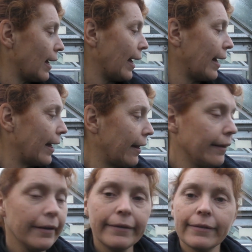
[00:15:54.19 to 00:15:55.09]

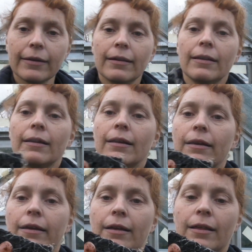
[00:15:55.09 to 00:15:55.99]
And
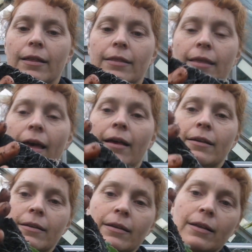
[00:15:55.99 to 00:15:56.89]
there,
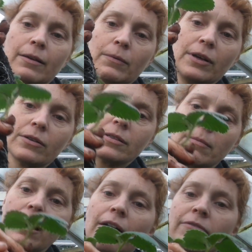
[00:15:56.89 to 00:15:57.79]
we've got some
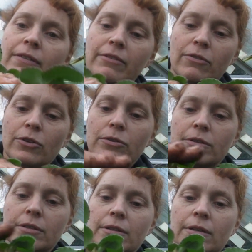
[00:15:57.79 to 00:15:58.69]
lovely
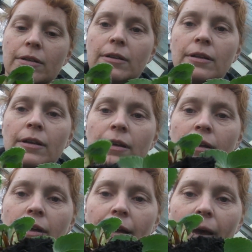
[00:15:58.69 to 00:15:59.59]
roots
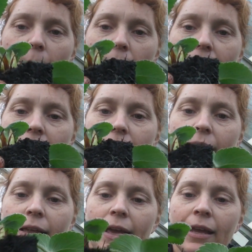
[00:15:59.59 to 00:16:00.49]
coming
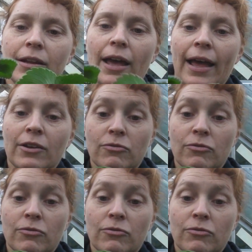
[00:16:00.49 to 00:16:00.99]
in and